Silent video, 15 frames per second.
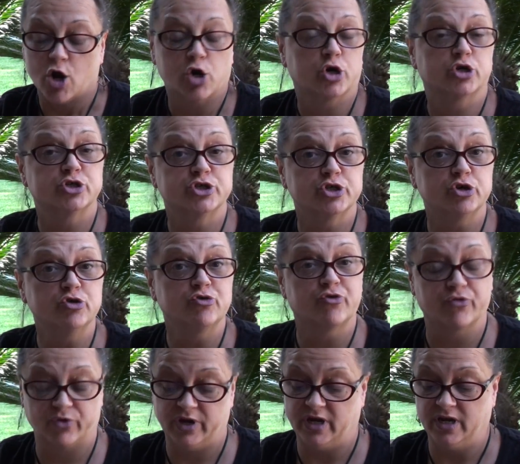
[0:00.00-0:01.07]
Hershel
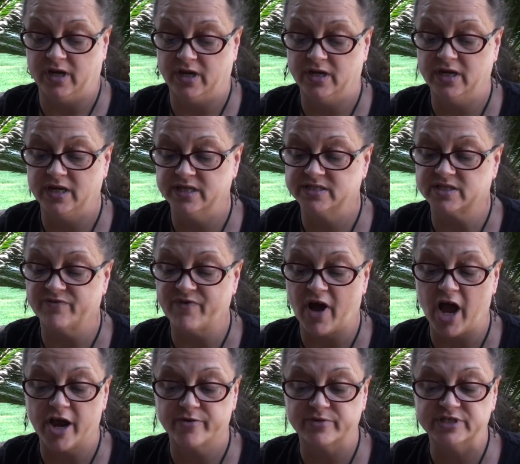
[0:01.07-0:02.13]
Green is of
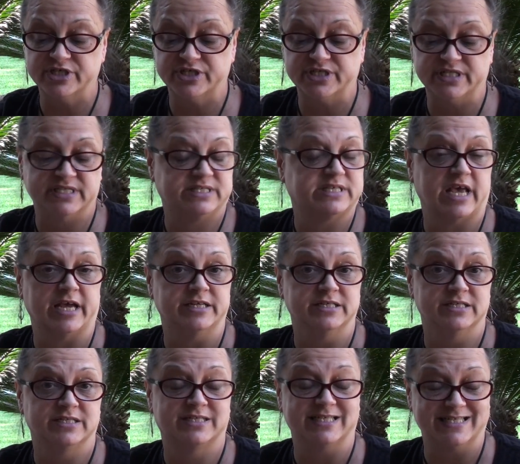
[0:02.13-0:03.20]
Irish descent,
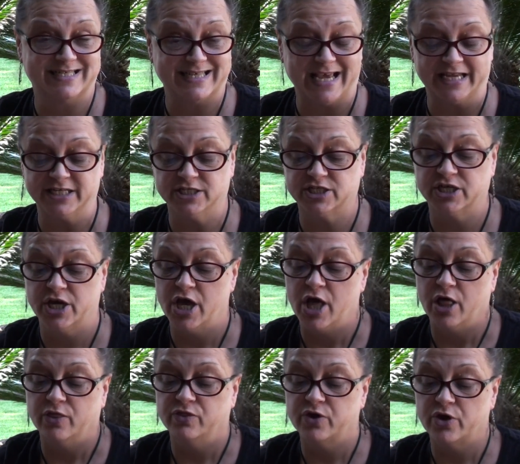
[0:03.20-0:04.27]
descent
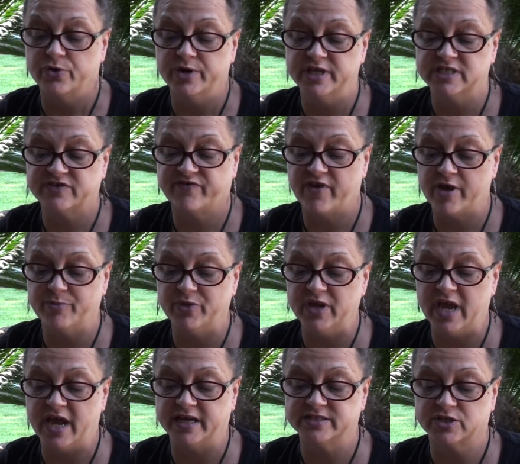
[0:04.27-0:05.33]
though his family
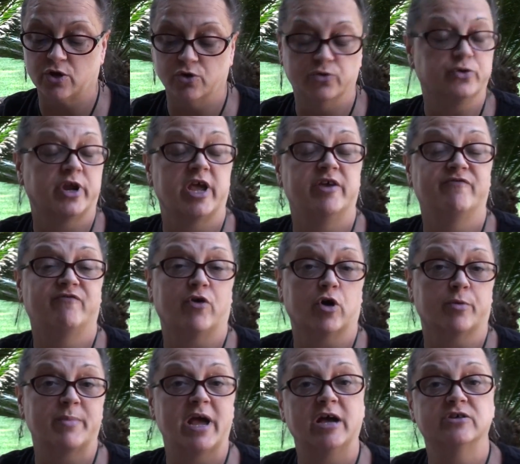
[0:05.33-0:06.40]
has owned a
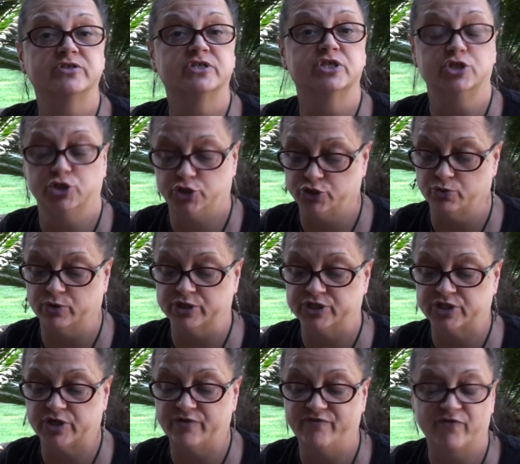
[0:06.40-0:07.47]
farmhouse in
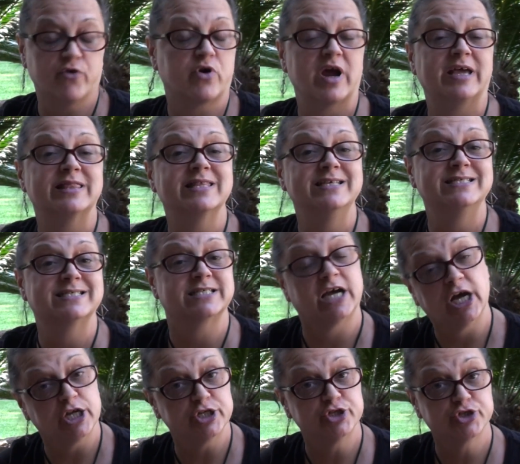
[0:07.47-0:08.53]
Georgia for at least
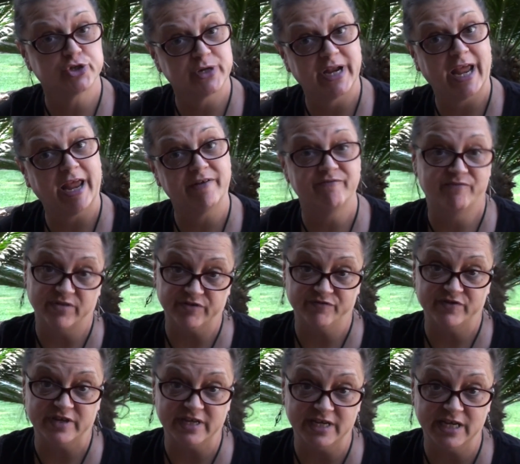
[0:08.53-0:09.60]

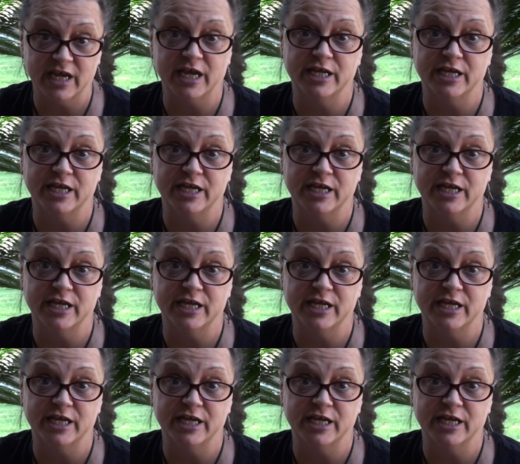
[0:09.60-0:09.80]
150